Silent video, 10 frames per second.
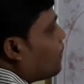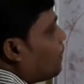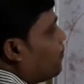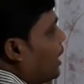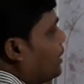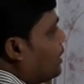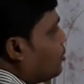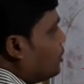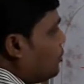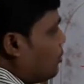9
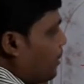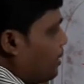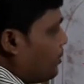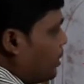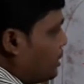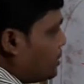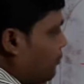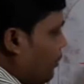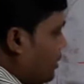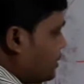equal to 5. Condition
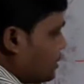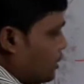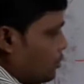false.